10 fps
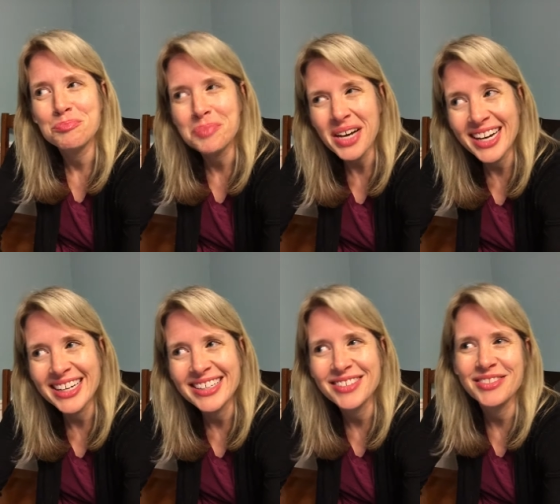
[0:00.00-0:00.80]

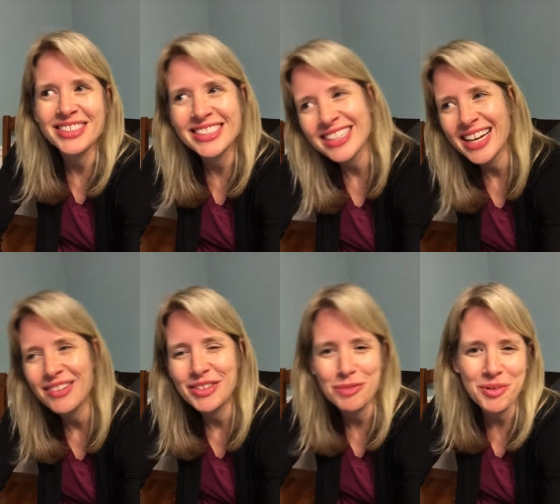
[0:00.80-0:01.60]
but we're still kind
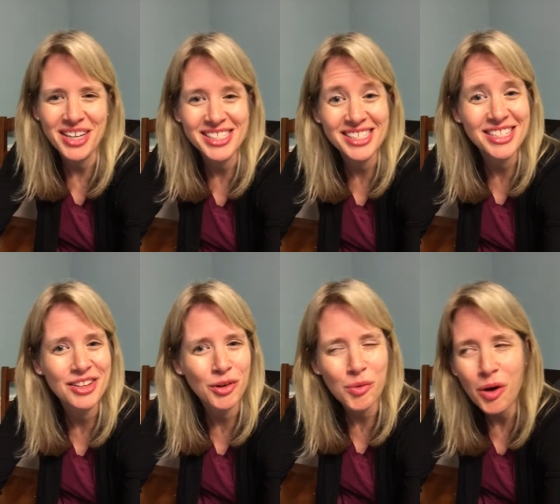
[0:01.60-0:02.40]
of in the process and
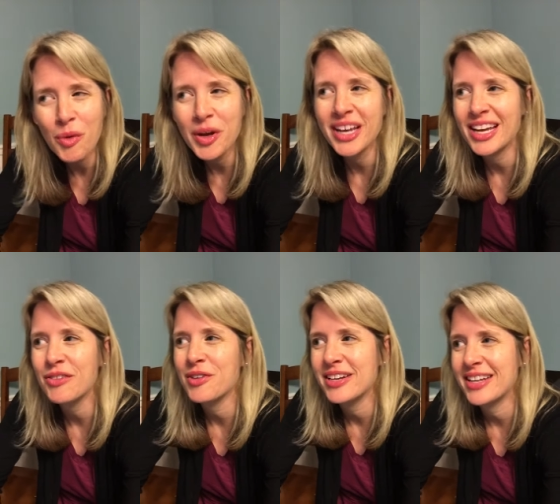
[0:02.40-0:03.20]
they're growing
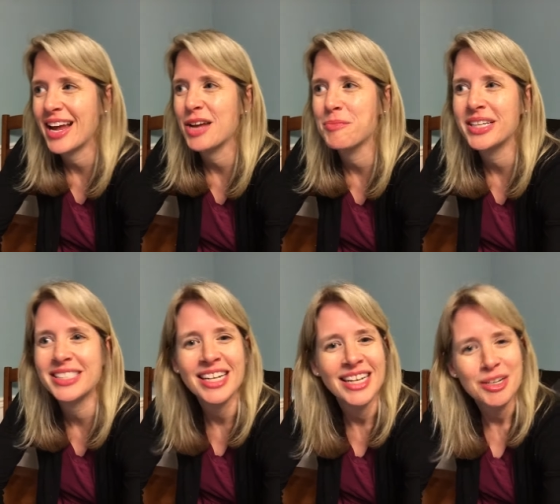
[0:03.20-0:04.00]
every day
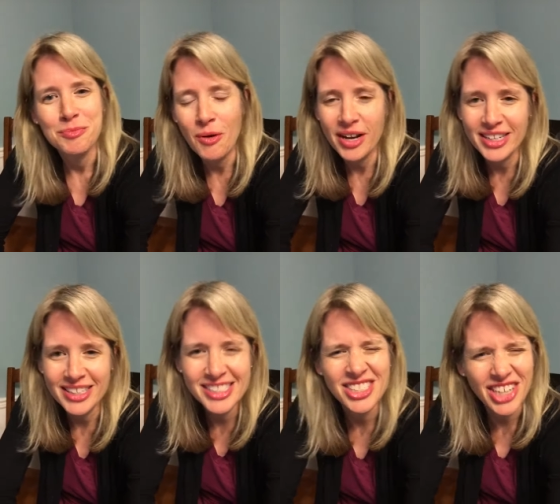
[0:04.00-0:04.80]
but boy
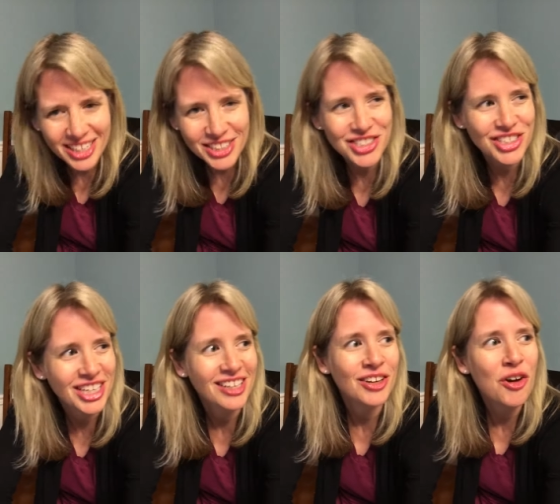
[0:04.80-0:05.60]
it's
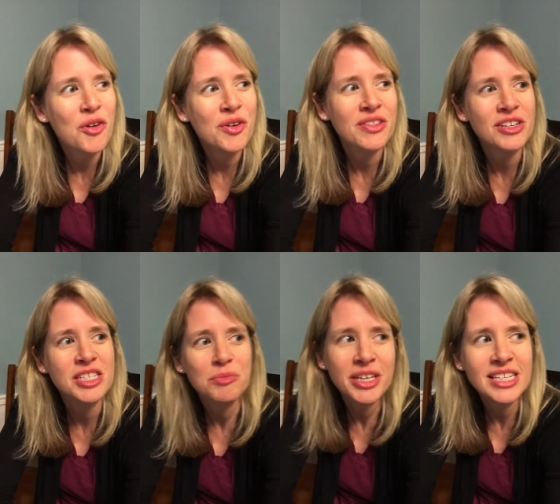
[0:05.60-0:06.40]
challenging you know and there are
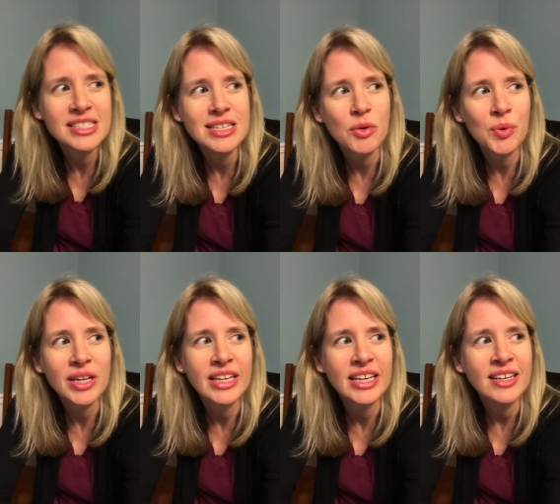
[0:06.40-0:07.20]
some kids that
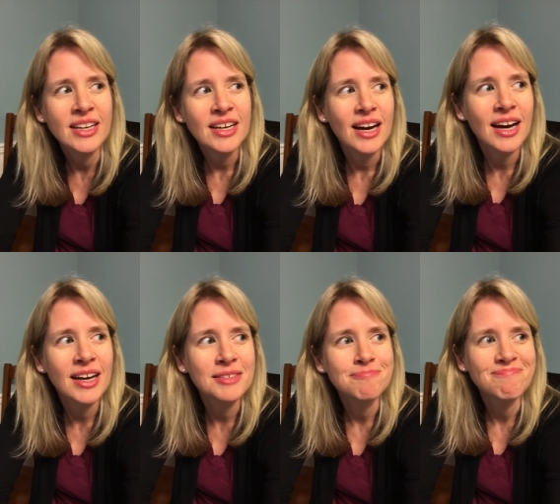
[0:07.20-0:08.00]
really
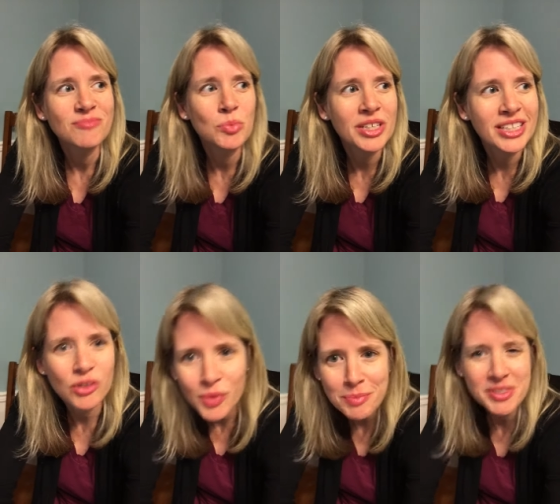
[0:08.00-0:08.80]
um, will
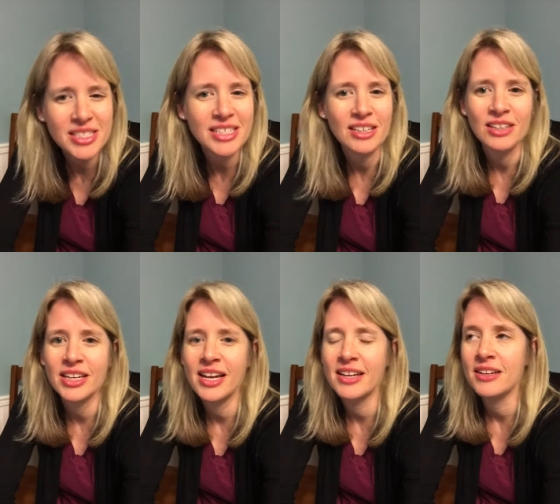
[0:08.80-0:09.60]
interrupt still
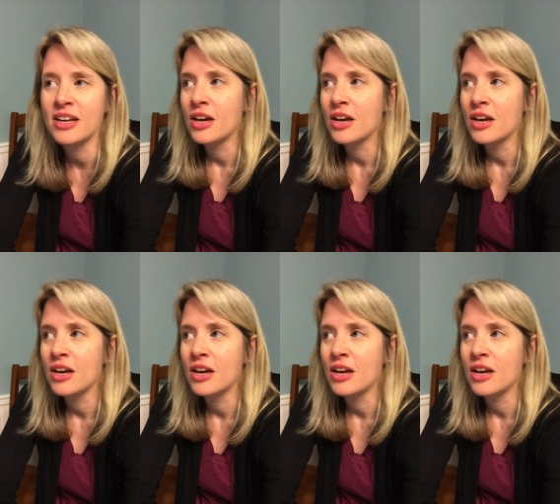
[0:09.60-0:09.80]
and